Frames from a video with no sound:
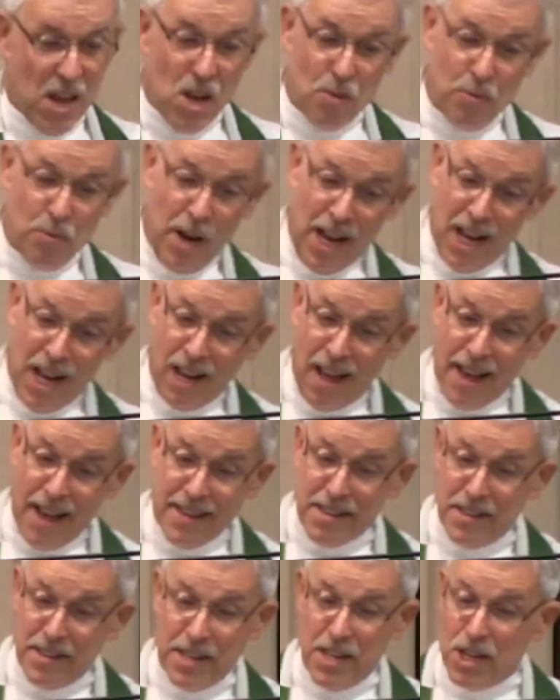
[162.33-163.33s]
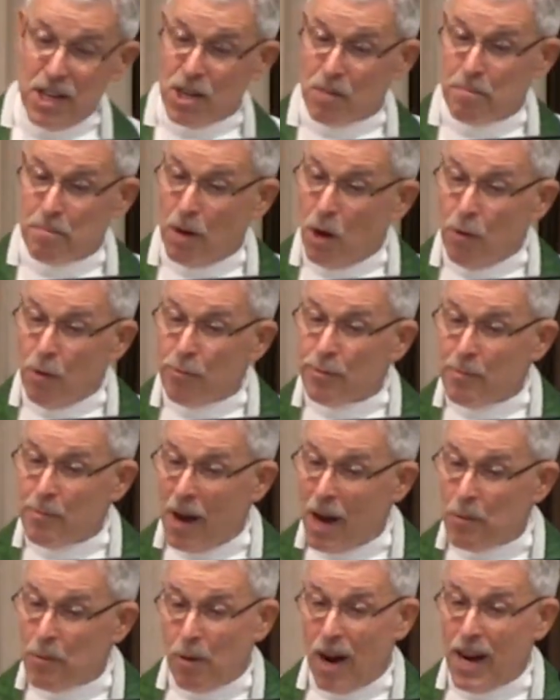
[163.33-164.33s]
Well, I can hear both
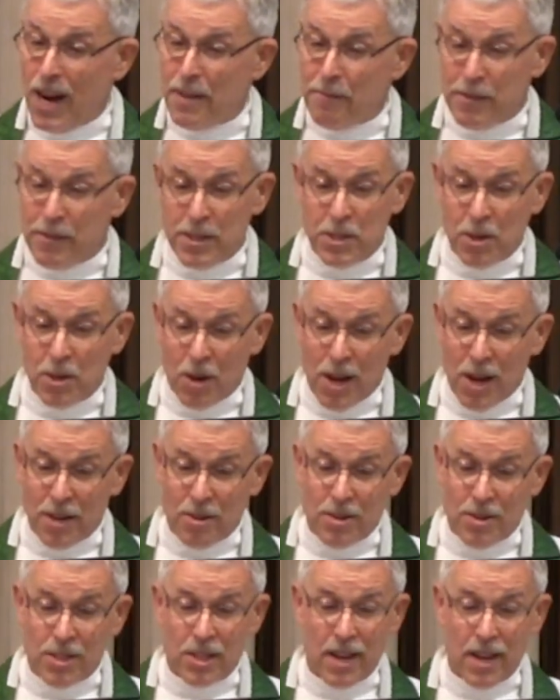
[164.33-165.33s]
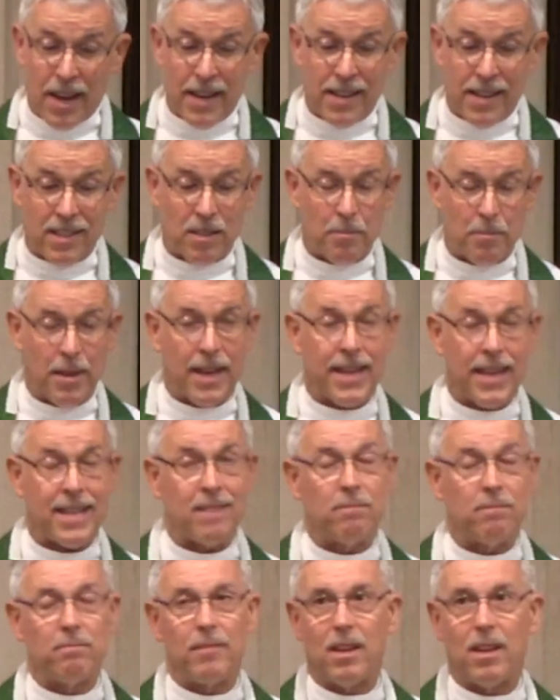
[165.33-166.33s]
my wife and daughter saying to
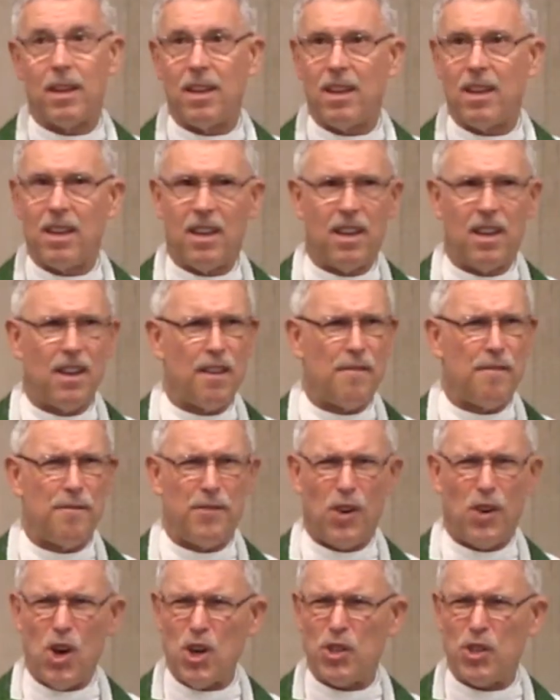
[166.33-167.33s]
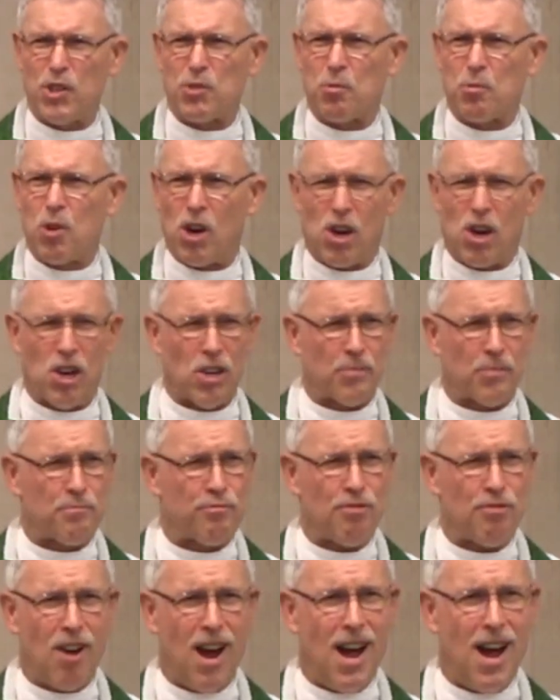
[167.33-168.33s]
me, "First world
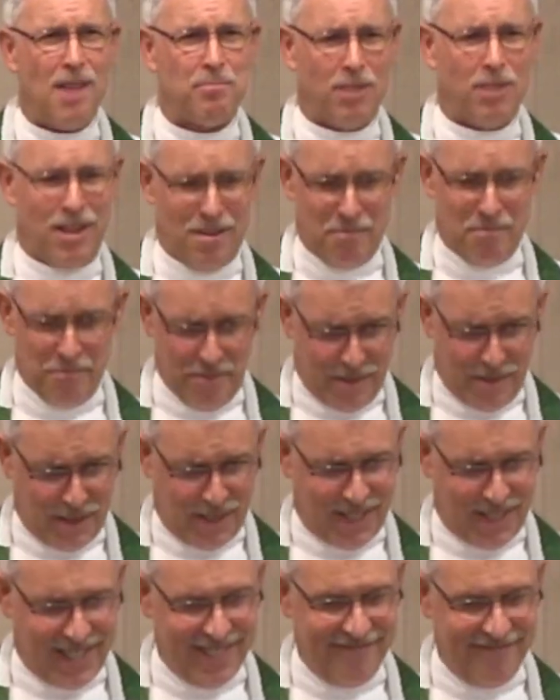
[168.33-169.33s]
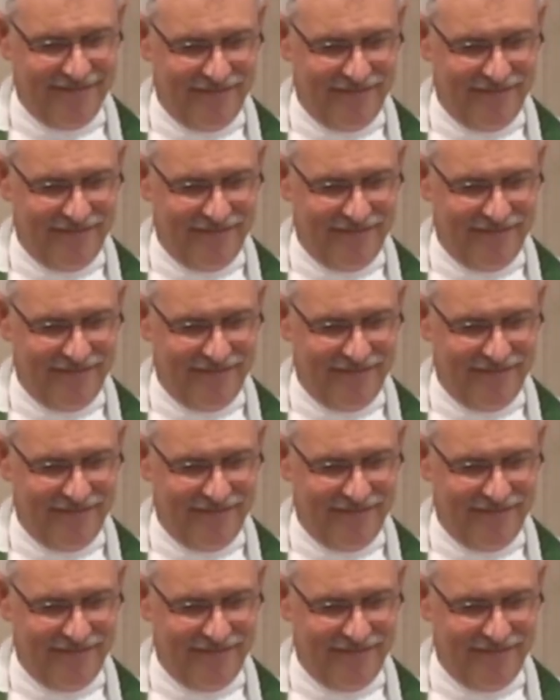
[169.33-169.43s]
problems."